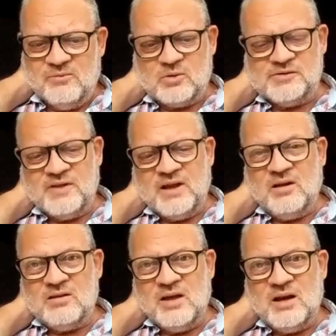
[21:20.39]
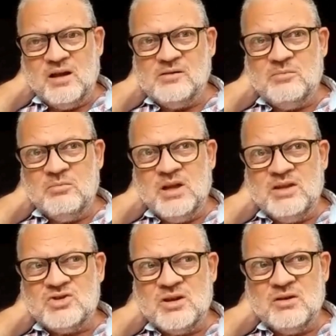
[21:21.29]
Because they don't
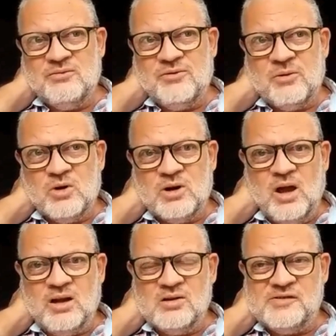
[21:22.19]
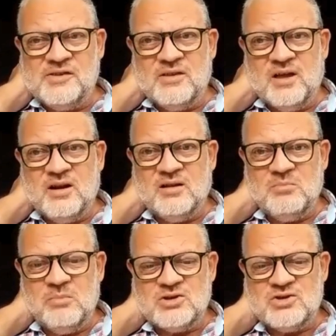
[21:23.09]
mention, from what I could see, they
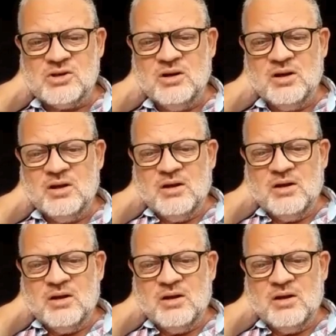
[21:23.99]
don't mention